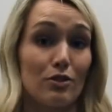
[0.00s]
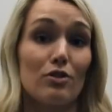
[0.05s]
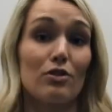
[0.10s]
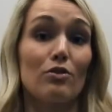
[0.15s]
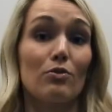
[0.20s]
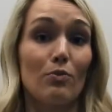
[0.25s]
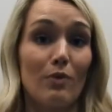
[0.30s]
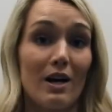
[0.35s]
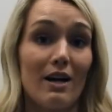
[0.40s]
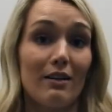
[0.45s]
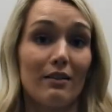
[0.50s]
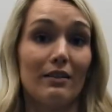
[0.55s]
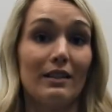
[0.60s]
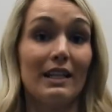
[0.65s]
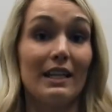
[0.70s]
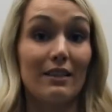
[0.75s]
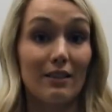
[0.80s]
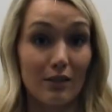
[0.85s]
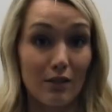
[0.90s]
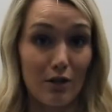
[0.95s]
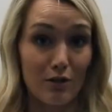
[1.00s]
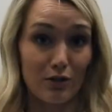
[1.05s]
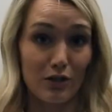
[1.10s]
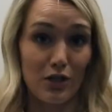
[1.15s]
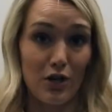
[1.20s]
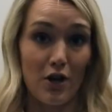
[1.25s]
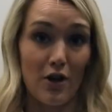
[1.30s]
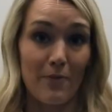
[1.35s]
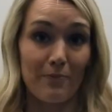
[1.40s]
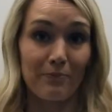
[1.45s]
you well in the long
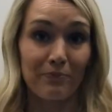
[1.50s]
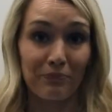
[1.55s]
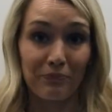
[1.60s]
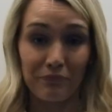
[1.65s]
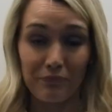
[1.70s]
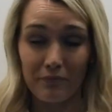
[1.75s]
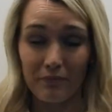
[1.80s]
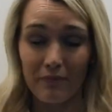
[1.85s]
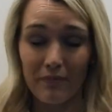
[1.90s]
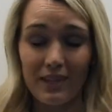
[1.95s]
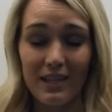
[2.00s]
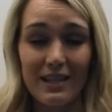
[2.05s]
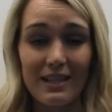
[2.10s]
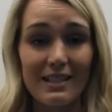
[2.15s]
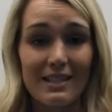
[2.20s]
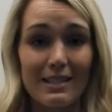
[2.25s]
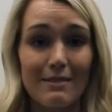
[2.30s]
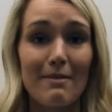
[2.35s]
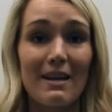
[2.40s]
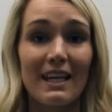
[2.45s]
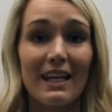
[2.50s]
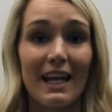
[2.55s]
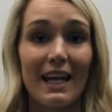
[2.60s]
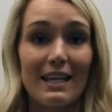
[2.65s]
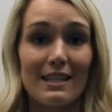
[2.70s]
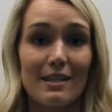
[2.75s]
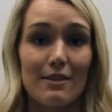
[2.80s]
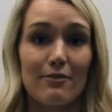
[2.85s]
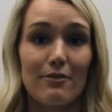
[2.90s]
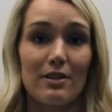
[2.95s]
term. To make it
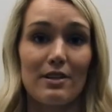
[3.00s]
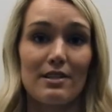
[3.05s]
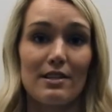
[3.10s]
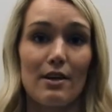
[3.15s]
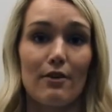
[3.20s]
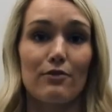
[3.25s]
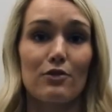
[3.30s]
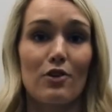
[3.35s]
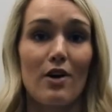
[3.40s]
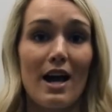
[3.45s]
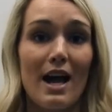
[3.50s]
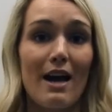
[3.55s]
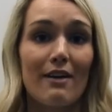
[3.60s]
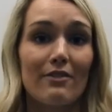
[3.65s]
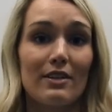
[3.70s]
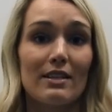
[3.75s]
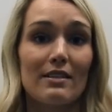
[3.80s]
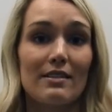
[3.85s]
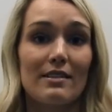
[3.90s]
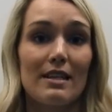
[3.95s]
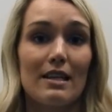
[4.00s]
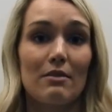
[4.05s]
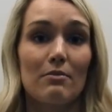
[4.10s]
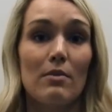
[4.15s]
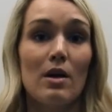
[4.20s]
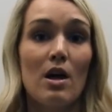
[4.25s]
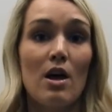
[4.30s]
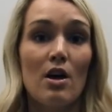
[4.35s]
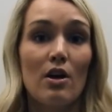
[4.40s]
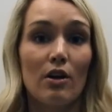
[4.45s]
easier for yourself, try having
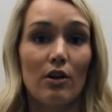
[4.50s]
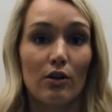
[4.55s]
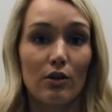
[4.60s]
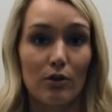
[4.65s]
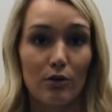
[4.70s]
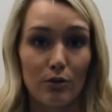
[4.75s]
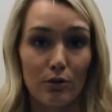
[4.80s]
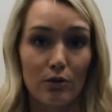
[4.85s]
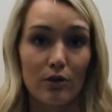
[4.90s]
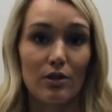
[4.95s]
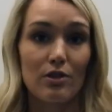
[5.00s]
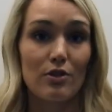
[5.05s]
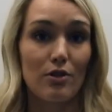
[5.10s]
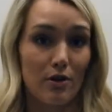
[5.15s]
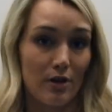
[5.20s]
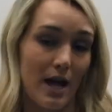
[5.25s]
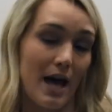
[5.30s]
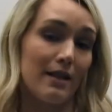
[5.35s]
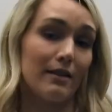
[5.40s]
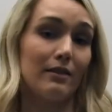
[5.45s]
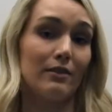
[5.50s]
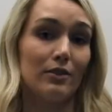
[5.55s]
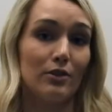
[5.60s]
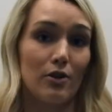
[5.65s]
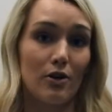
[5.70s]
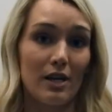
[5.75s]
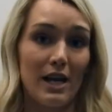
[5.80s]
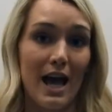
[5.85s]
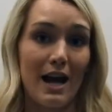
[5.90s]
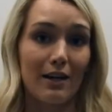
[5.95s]
some good
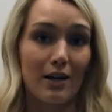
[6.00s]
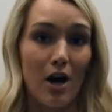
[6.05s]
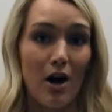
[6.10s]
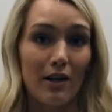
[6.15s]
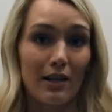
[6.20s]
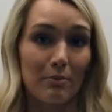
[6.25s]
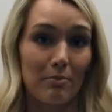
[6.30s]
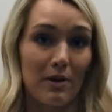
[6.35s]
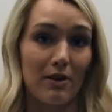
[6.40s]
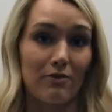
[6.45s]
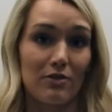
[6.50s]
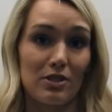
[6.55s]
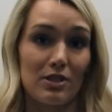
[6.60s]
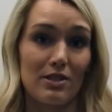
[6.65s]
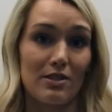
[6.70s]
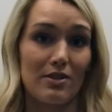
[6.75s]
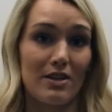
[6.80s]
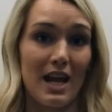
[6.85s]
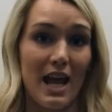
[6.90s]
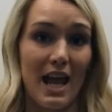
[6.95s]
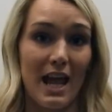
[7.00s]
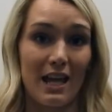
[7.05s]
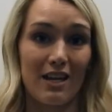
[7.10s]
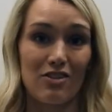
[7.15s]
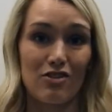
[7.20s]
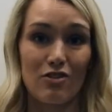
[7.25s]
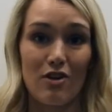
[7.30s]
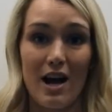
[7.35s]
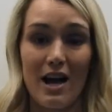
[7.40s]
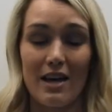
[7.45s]
non-alcoholic beverages on
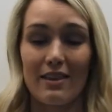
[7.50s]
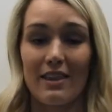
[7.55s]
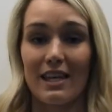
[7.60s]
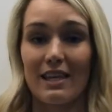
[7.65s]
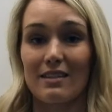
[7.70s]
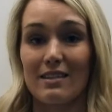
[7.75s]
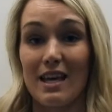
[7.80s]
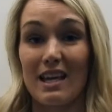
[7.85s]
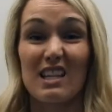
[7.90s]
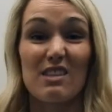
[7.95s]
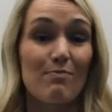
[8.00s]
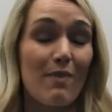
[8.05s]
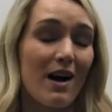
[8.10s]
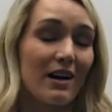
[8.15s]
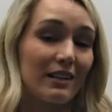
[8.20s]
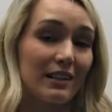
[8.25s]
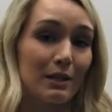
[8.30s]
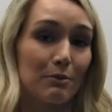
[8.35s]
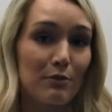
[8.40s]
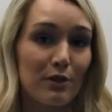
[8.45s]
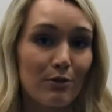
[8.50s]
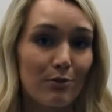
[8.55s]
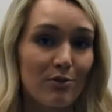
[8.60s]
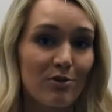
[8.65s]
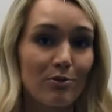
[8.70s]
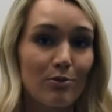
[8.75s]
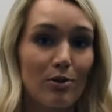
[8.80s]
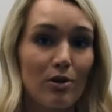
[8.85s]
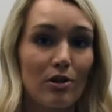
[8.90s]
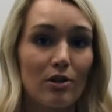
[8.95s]
hand. Try things like sparkling
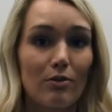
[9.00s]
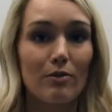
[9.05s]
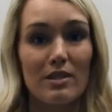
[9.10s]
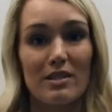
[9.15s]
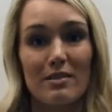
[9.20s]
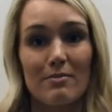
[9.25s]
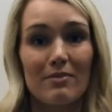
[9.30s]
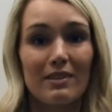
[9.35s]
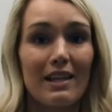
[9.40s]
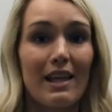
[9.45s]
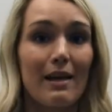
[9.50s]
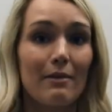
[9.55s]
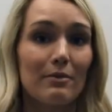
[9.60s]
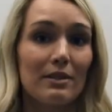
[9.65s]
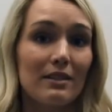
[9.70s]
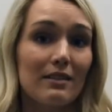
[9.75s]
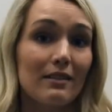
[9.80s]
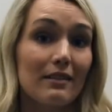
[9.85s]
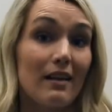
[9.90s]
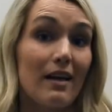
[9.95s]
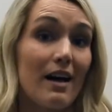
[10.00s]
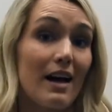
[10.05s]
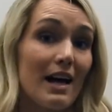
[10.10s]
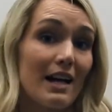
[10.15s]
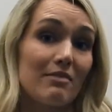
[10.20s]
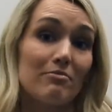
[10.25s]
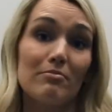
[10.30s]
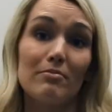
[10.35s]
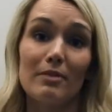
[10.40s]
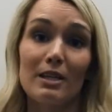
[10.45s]
mineral water with some lemon,
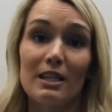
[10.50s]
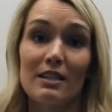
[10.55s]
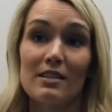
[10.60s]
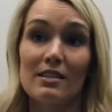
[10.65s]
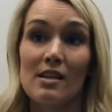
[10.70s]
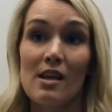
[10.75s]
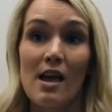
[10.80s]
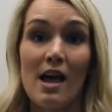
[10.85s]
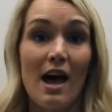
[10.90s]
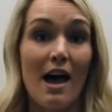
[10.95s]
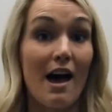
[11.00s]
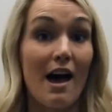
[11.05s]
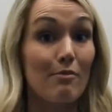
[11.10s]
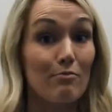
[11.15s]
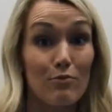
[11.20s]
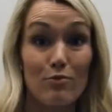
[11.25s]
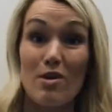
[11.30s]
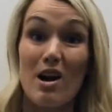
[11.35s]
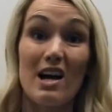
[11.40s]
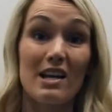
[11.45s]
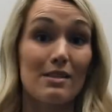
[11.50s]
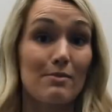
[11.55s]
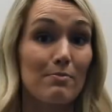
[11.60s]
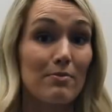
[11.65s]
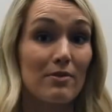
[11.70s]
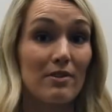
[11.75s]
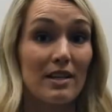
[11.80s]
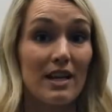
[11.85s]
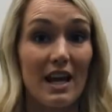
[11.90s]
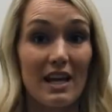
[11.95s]
lime, mint,
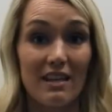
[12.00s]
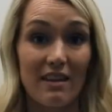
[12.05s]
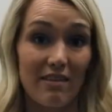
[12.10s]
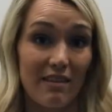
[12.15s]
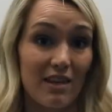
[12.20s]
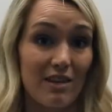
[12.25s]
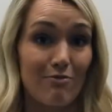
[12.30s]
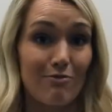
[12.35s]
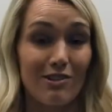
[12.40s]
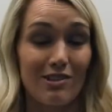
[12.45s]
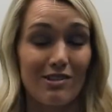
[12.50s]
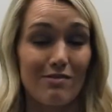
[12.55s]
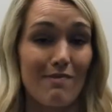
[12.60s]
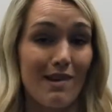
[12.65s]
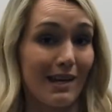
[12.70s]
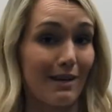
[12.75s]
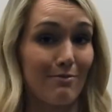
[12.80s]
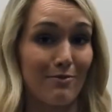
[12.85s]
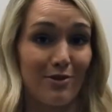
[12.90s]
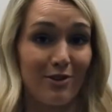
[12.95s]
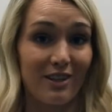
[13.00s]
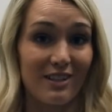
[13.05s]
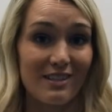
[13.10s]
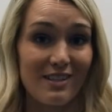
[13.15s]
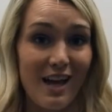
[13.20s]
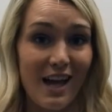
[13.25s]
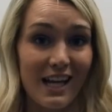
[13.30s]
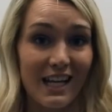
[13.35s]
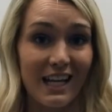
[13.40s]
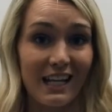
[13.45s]
raspberry, anything you want to make it more
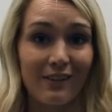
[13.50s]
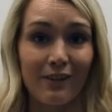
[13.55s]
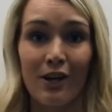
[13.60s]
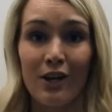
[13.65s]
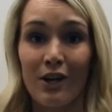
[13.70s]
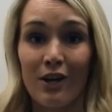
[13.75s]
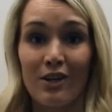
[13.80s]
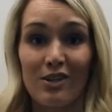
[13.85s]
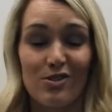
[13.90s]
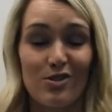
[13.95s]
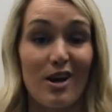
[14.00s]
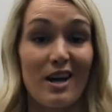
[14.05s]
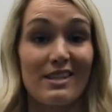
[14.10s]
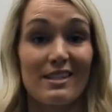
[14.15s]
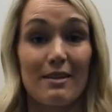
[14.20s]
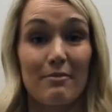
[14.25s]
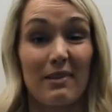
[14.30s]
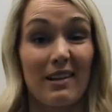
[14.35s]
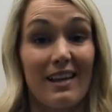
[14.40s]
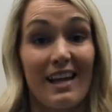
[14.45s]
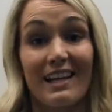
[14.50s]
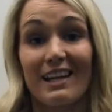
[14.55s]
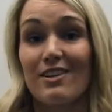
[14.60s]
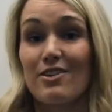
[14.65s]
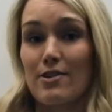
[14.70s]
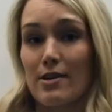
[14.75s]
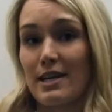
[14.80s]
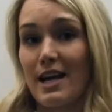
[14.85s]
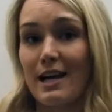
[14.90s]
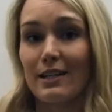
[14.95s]
exciting. Try something like a
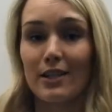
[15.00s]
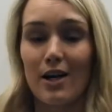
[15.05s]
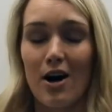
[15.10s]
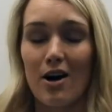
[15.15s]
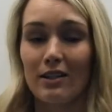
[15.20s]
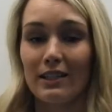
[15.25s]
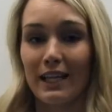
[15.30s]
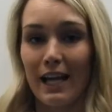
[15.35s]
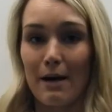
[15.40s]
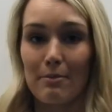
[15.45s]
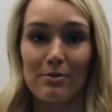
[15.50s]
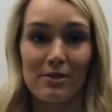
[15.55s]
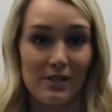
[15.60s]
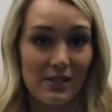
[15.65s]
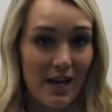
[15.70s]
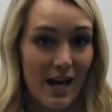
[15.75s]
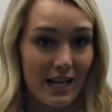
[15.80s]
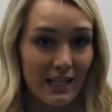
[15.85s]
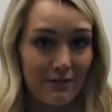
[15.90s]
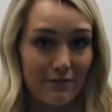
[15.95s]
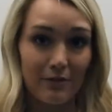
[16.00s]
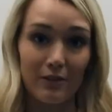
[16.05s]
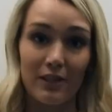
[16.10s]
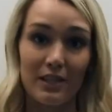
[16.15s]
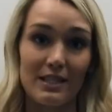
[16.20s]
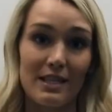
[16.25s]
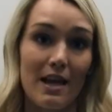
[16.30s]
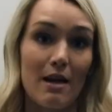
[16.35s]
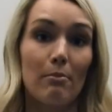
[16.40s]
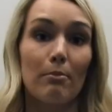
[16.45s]
non-alcoholic apple cider, for
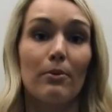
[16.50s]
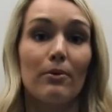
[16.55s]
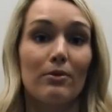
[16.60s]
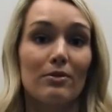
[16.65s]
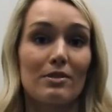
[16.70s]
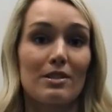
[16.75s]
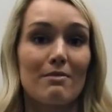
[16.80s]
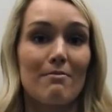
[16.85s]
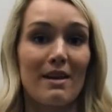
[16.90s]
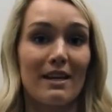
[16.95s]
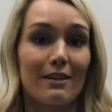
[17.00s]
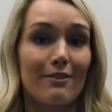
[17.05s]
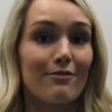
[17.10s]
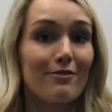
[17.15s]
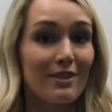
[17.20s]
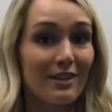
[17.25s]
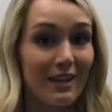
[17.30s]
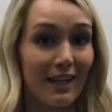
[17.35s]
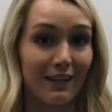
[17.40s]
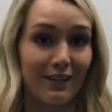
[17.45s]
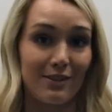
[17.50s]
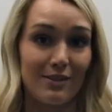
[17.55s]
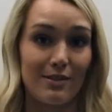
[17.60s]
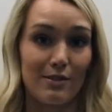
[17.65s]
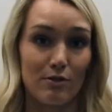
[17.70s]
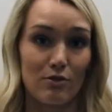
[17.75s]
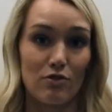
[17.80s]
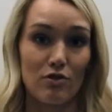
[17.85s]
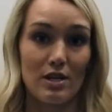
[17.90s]
example, to make it feel like you're still